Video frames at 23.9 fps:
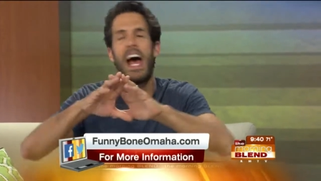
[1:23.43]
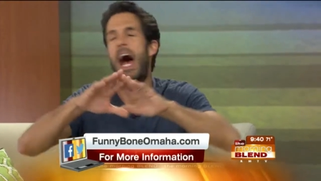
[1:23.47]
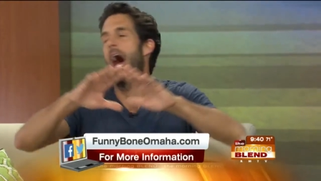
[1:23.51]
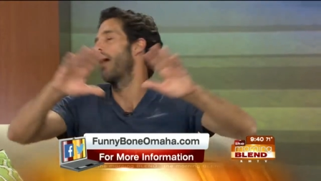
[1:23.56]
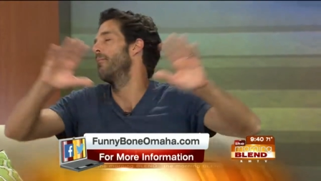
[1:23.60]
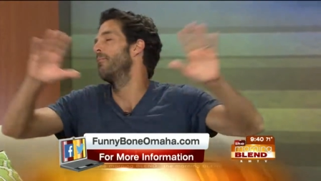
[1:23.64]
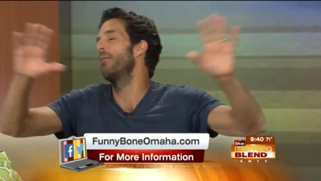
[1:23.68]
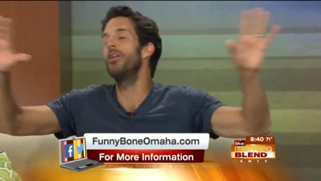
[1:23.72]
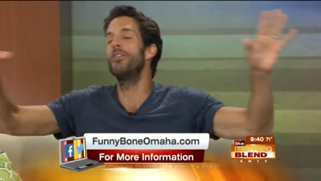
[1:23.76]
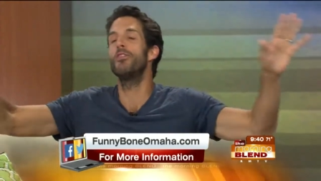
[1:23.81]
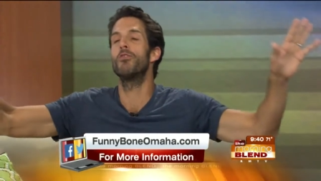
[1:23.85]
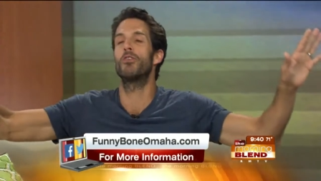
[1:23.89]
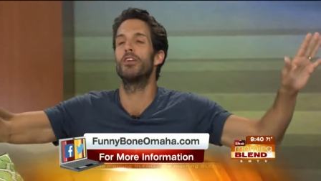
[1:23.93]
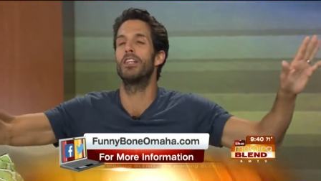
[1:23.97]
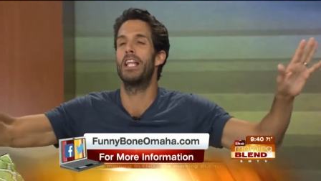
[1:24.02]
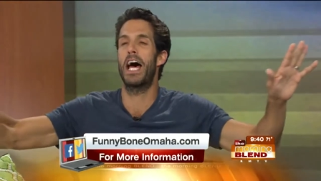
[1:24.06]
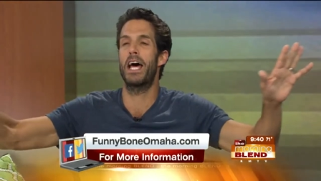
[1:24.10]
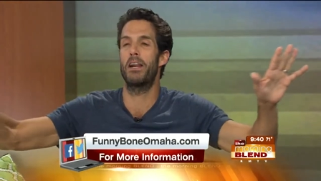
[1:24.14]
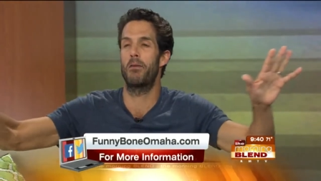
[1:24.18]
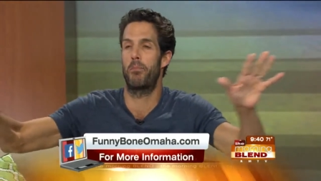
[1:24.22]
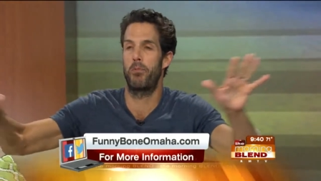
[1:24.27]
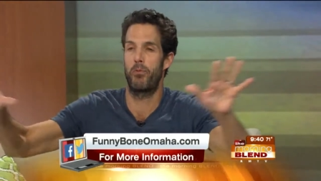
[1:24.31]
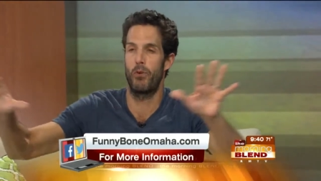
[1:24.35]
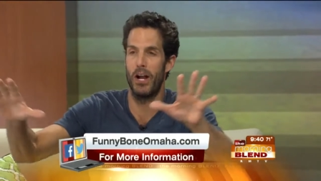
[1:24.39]
I'm under a
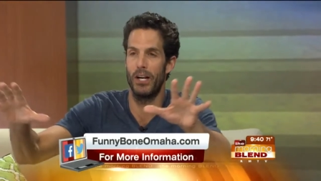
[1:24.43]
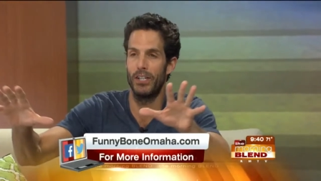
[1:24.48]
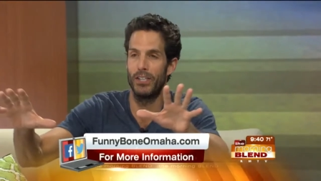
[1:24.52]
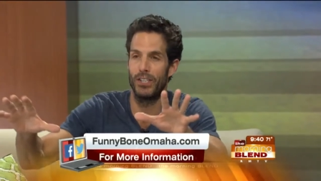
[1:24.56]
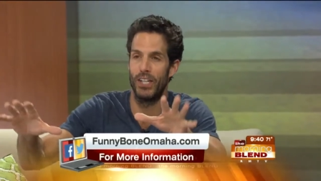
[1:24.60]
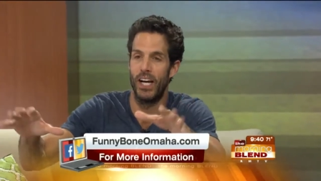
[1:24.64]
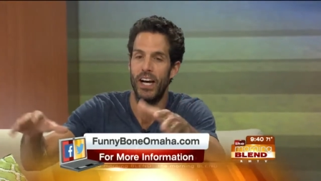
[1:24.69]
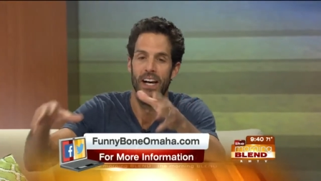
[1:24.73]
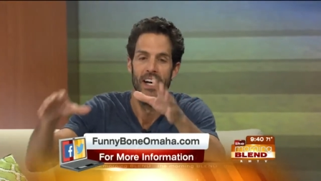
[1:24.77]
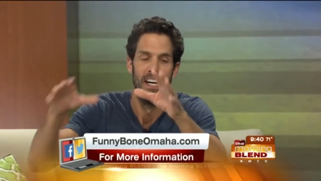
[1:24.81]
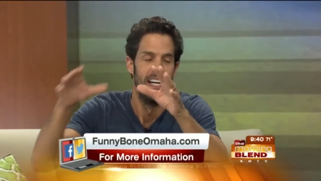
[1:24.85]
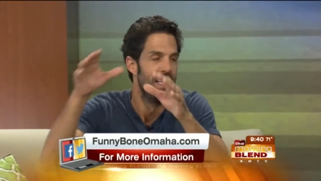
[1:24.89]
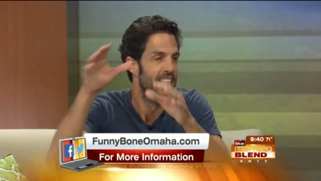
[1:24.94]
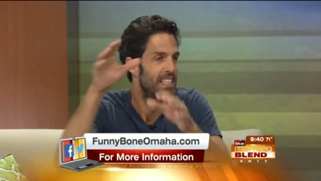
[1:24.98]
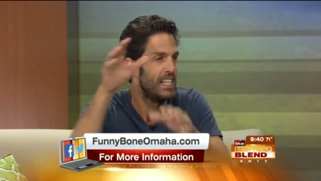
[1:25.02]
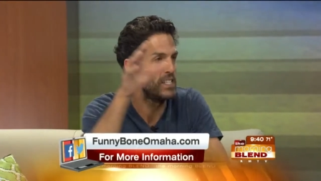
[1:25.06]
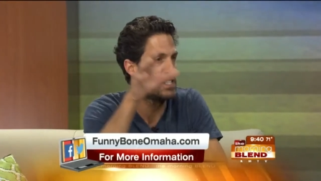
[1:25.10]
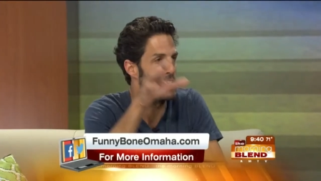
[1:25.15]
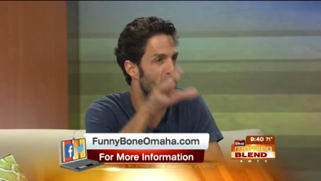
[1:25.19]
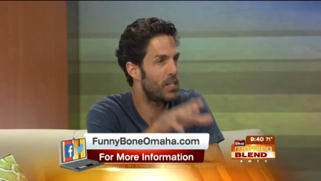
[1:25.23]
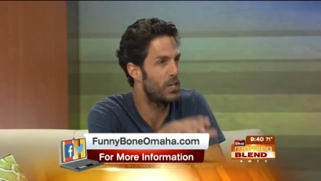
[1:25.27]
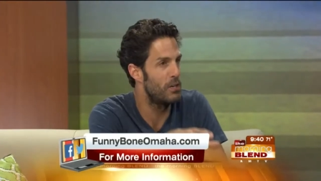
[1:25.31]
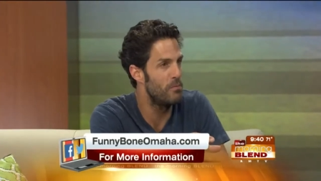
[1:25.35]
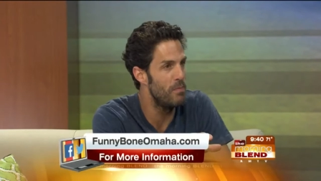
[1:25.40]
lot of pressure. There's
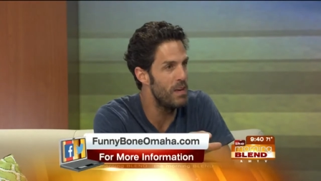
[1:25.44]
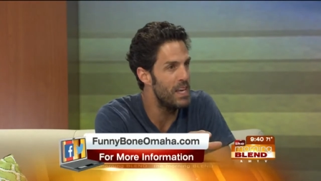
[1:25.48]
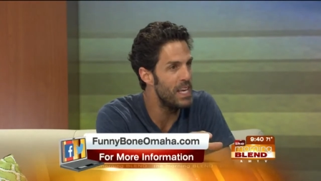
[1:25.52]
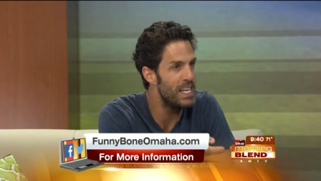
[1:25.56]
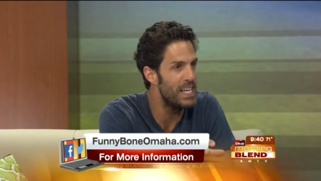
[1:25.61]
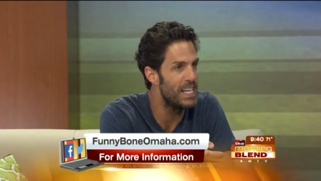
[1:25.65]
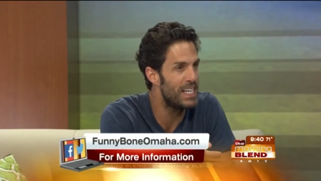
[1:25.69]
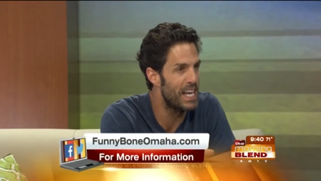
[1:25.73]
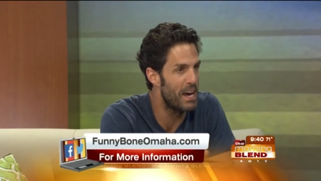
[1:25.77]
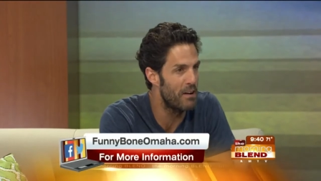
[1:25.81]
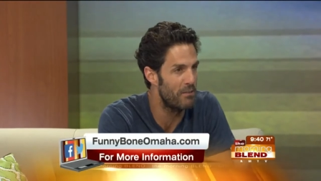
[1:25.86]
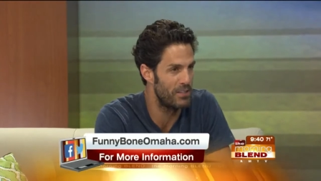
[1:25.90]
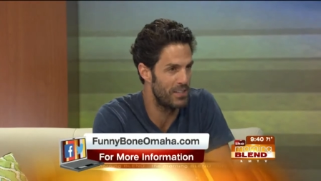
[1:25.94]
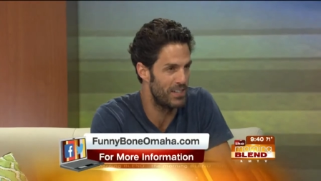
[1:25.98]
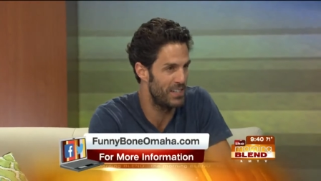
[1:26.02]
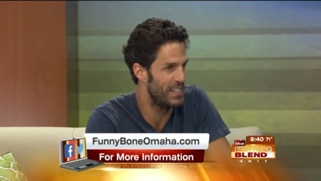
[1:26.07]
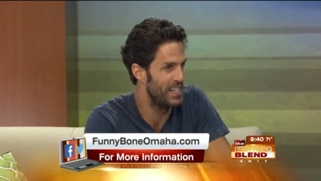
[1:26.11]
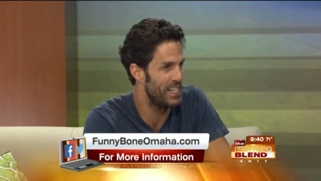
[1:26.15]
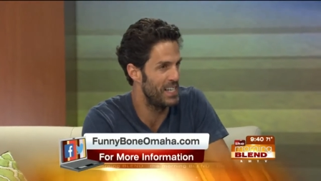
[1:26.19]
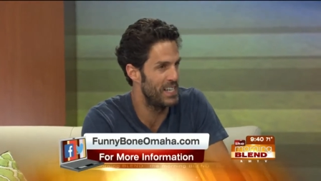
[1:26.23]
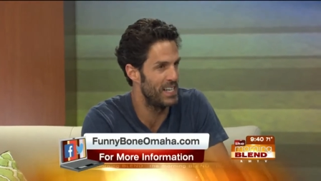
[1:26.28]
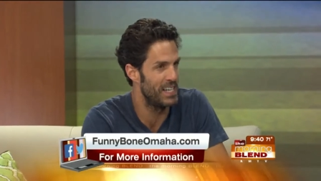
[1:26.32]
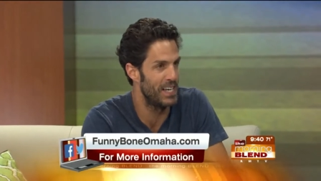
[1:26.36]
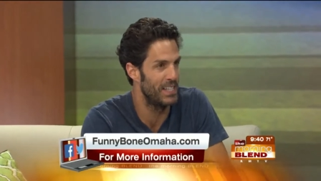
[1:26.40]
a comedian that was in
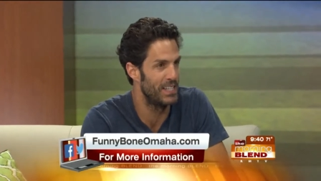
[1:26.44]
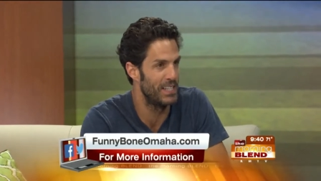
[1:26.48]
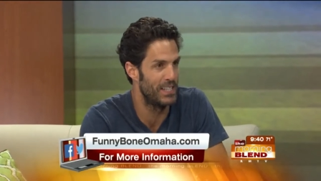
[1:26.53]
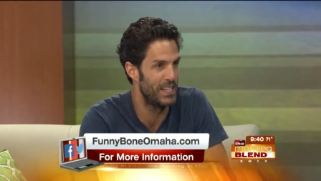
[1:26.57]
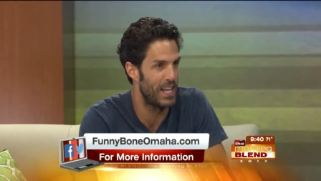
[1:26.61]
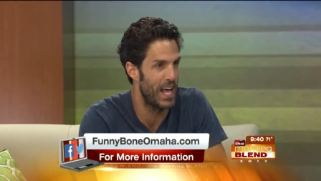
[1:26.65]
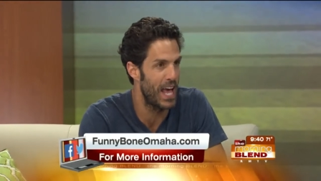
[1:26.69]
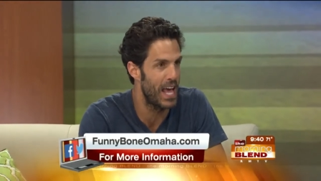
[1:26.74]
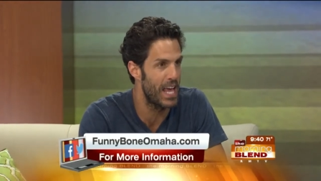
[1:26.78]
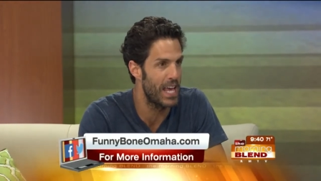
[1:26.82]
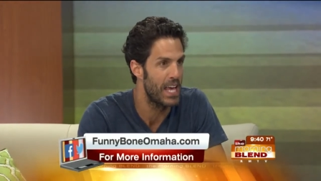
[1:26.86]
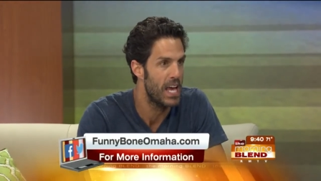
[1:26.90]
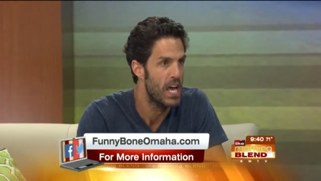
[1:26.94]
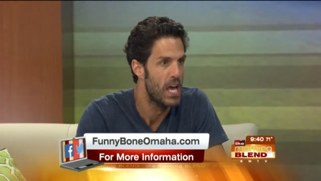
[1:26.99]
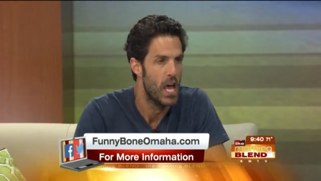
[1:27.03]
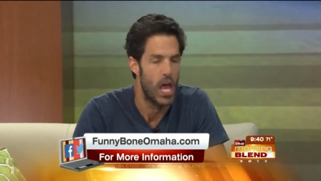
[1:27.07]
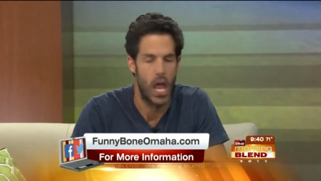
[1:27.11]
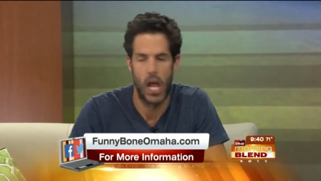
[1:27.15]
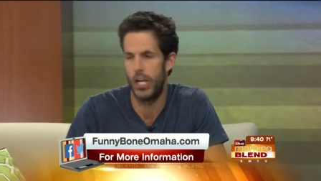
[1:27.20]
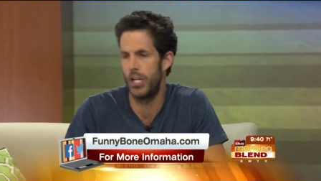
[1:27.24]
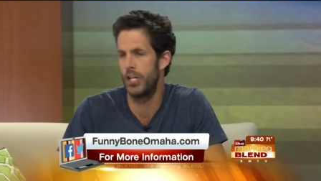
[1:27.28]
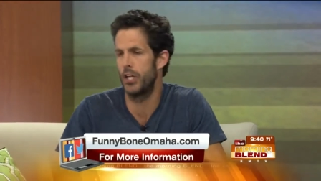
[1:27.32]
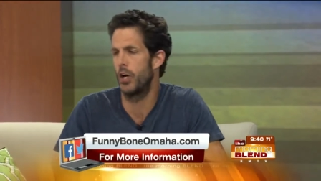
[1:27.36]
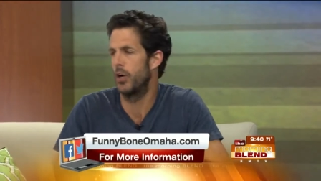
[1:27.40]
here the other day,
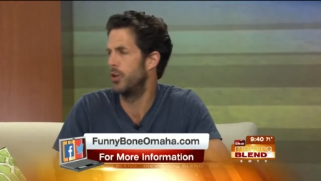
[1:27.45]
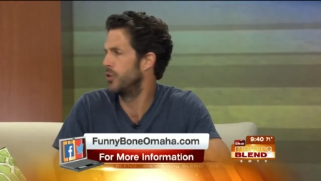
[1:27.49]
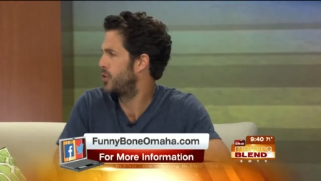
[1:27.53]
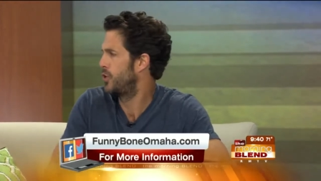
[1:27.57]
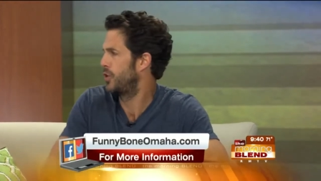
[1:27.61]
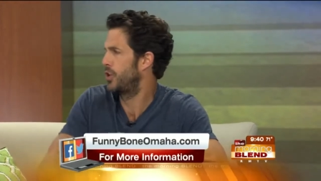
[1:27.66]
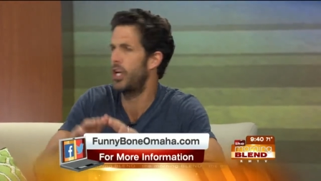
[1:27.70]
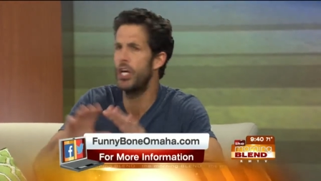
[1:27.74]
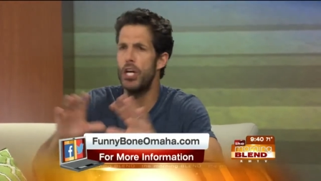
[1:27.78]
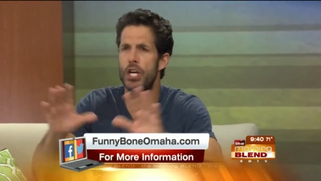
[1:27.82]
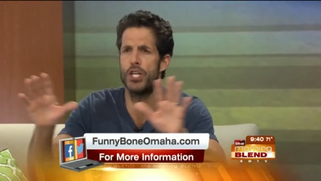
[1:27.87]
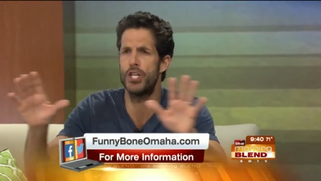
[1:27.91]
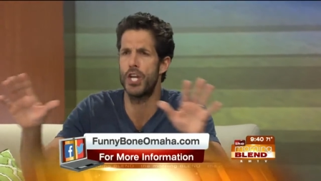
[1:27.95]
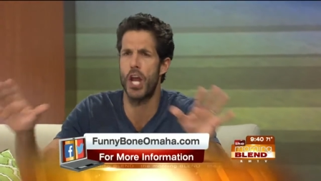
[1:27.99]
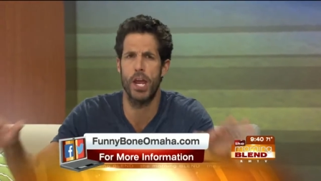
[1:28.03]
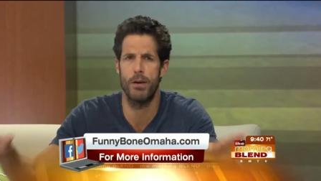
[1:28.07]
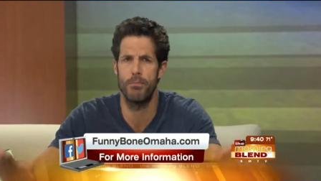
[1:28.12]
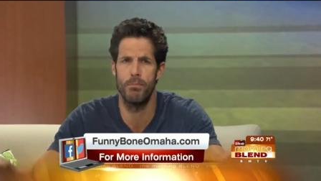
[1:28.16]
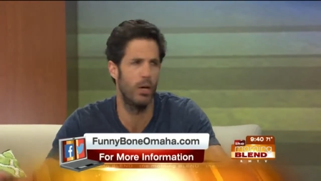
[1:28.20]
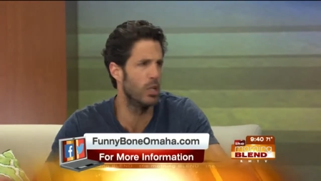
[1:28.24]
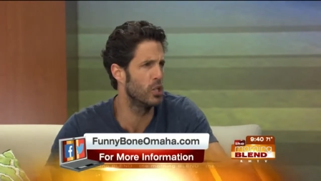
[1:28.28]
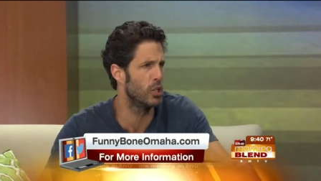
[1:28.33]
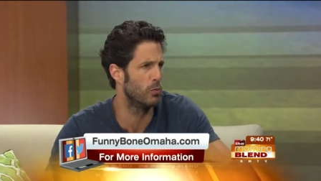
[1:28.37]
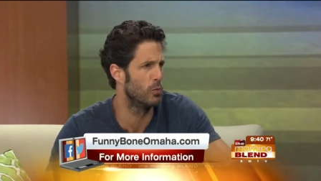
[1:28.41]
and he goes, "T.J.
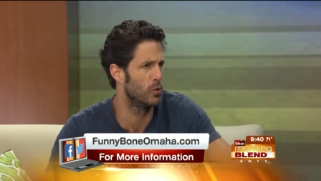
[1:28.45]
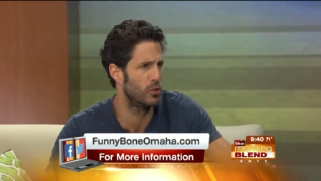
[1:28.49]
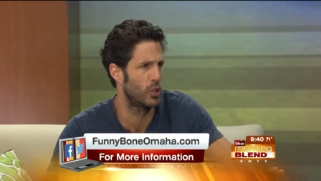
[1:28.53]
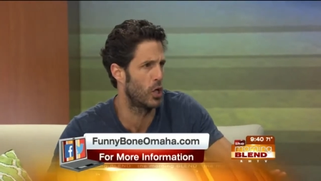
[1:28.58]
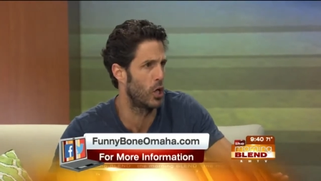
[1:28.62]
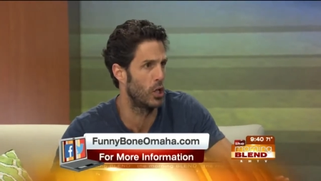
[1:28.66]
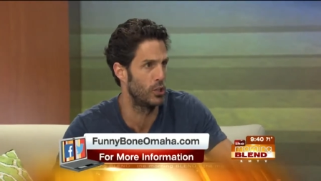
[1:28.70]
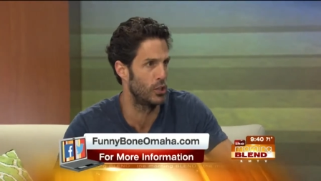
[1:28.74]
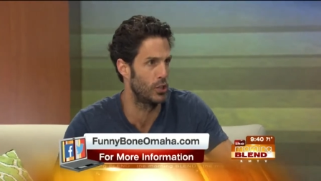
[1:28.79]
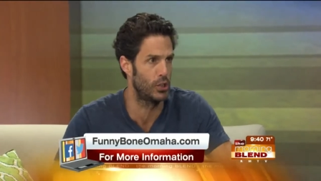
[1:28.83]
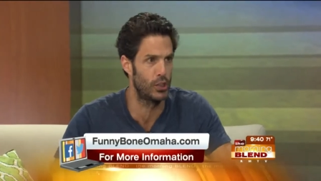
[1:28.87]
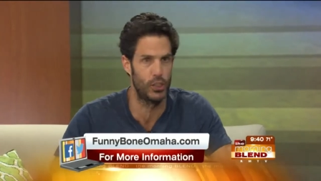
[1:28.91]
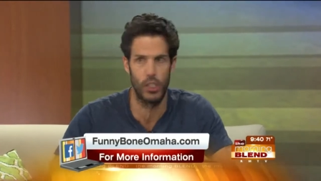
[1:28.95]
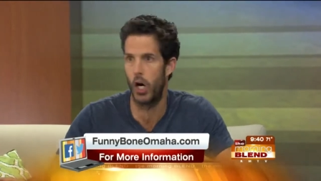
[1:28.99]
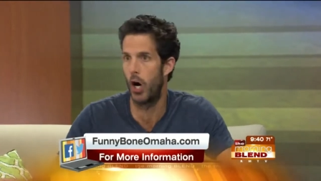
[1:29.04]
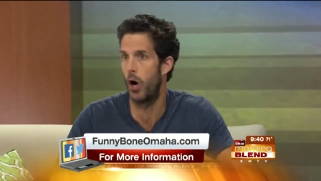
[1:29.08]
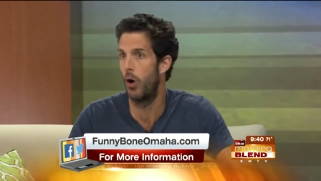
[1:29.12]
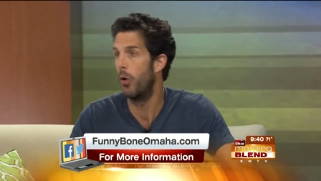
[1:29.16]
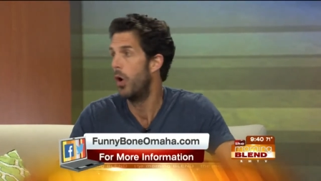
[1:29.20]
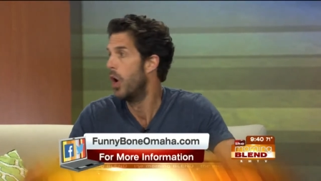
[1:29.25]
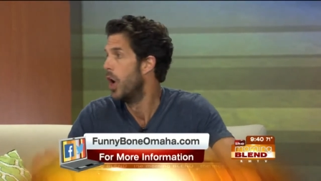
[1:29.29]
Miller was on the show.